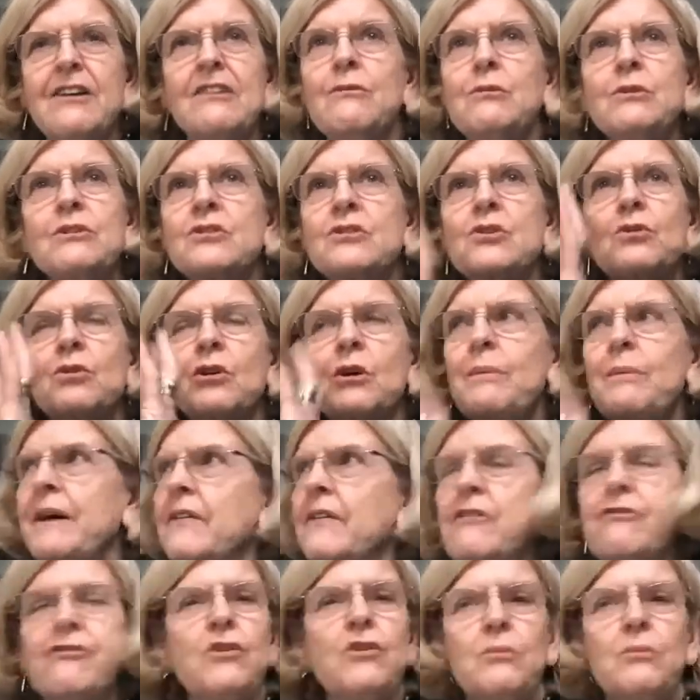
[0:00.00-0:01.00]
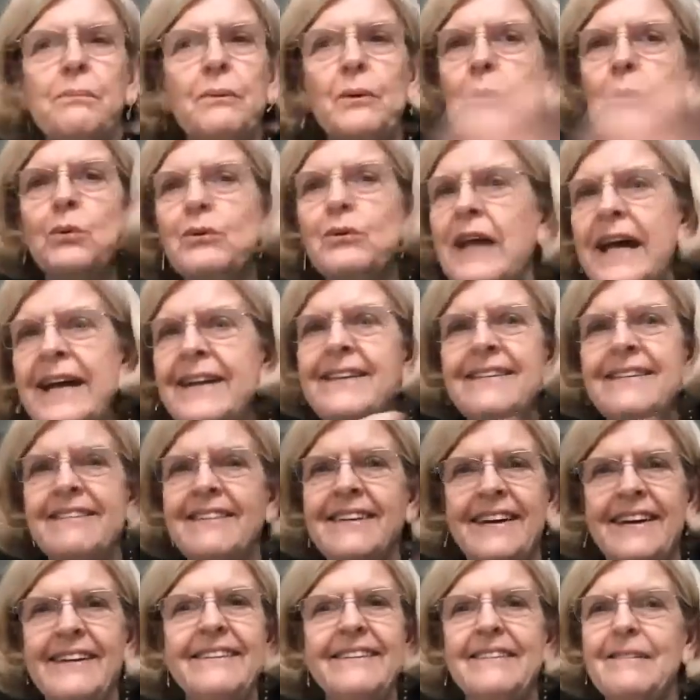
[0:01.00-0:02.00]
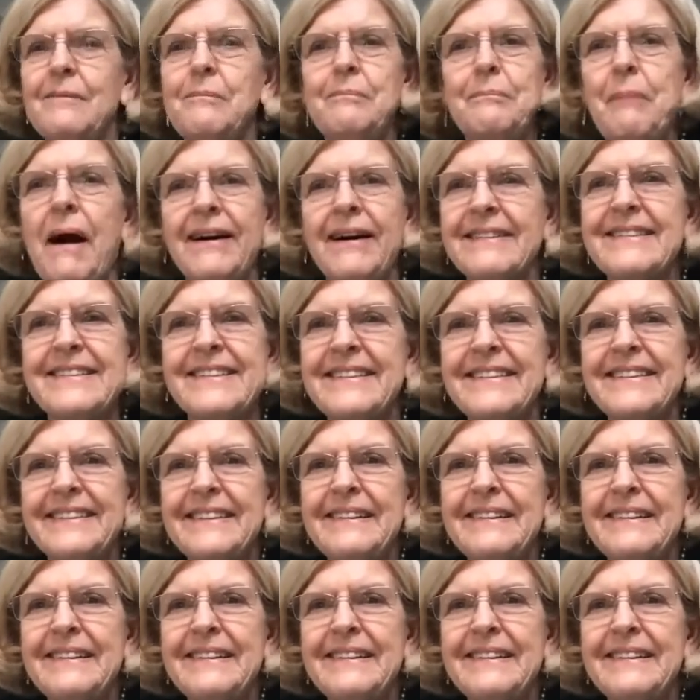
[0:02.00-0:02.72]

would talk about the football, anything but